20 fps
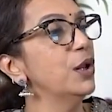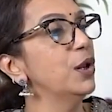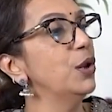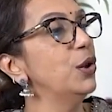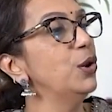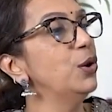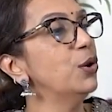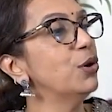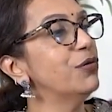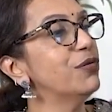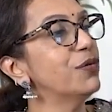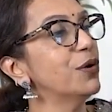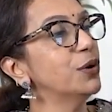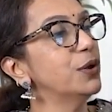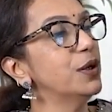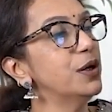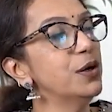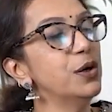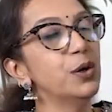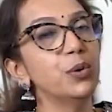look for
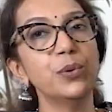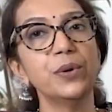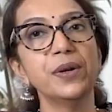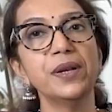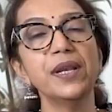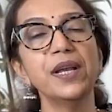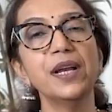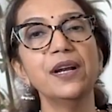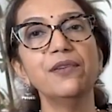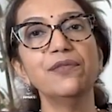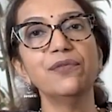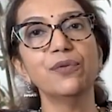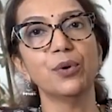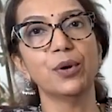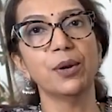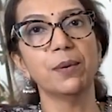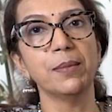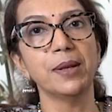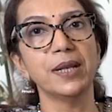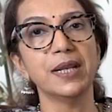the nutrient
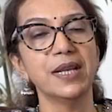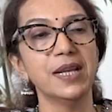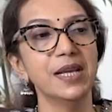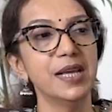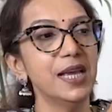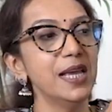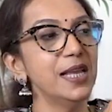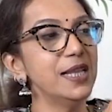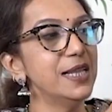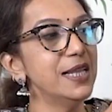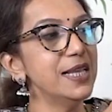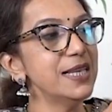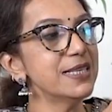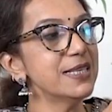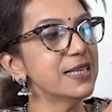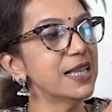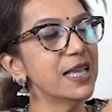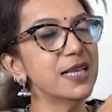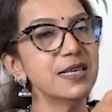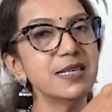foramen. In this
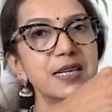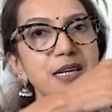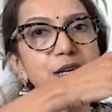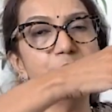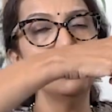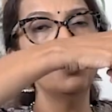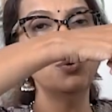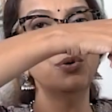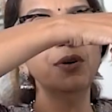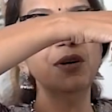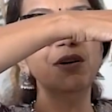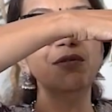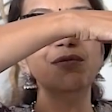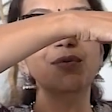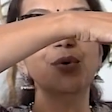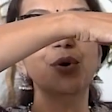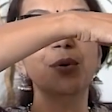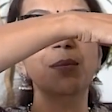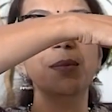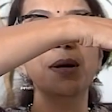case, the nutrient
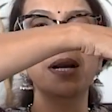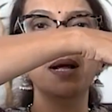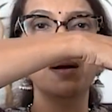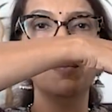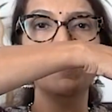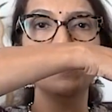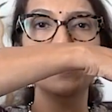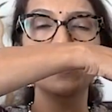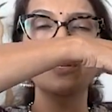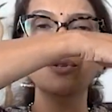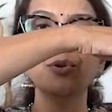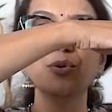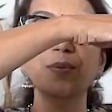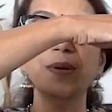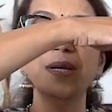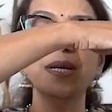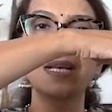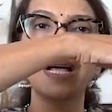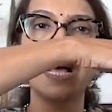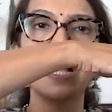foramen appears to
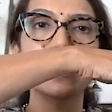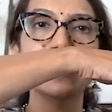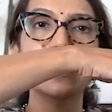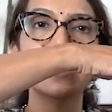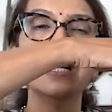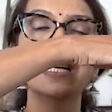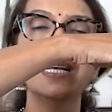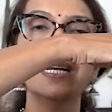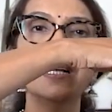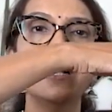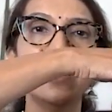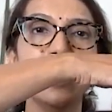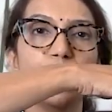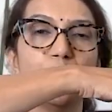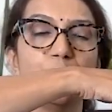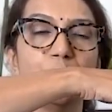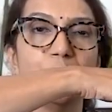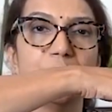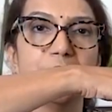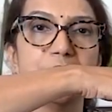be directed
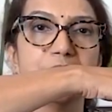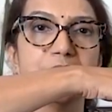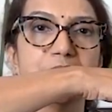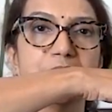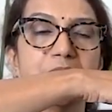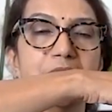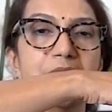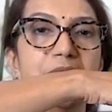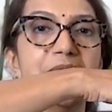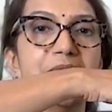downwards,